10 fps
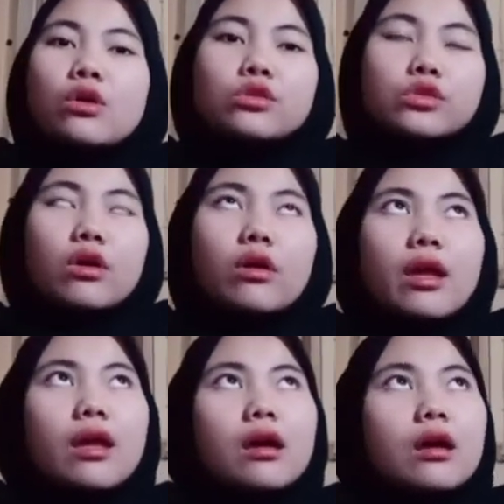So
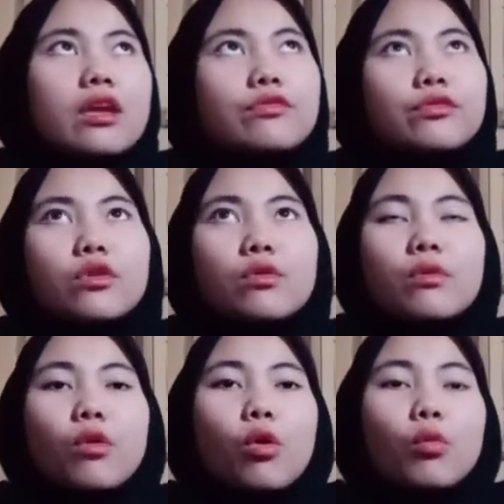if
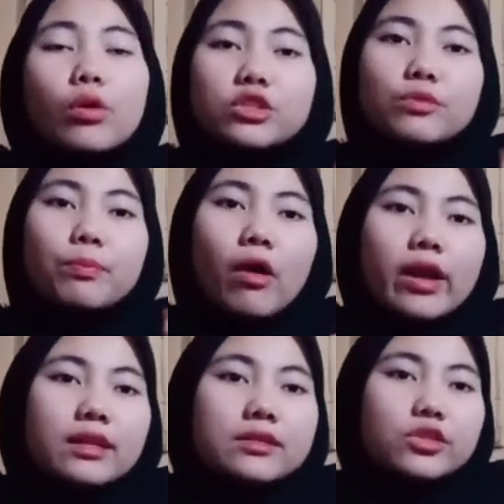you want to
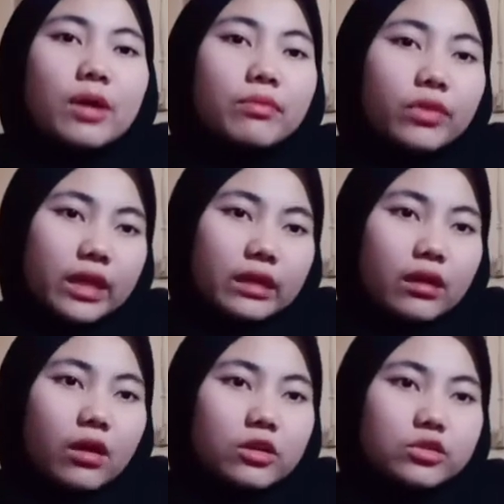point
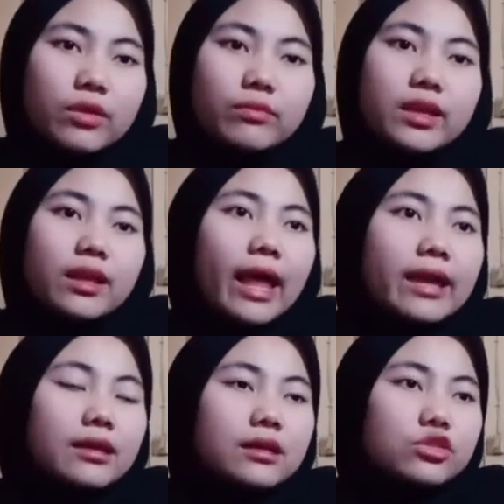something
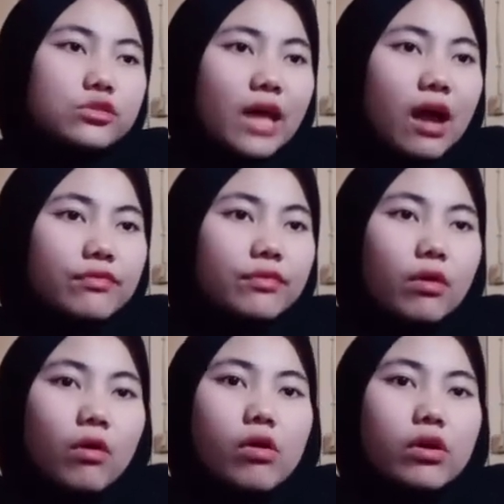like a stuff
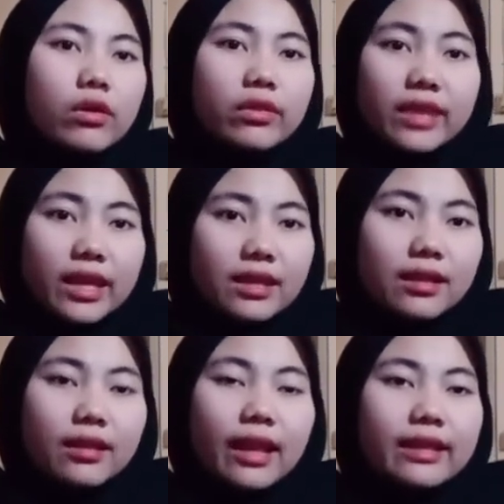or thing
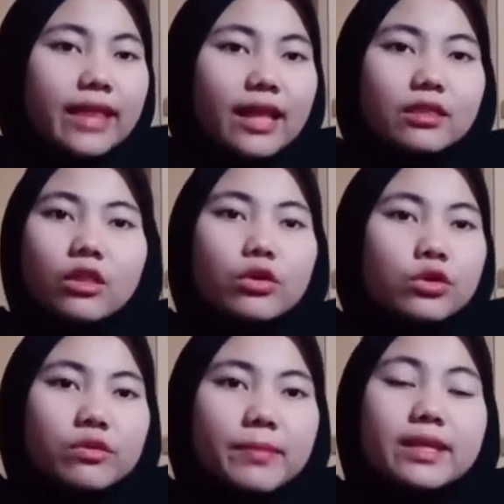like that, not
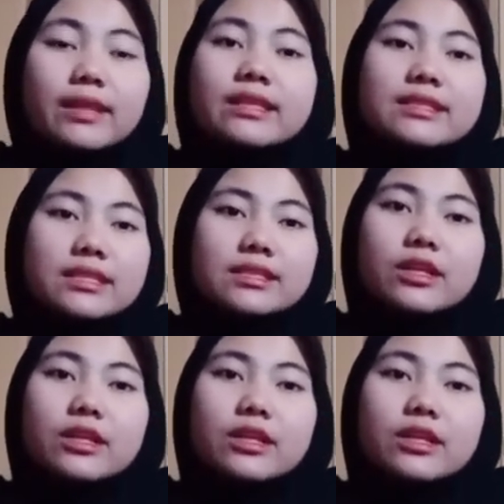human, this is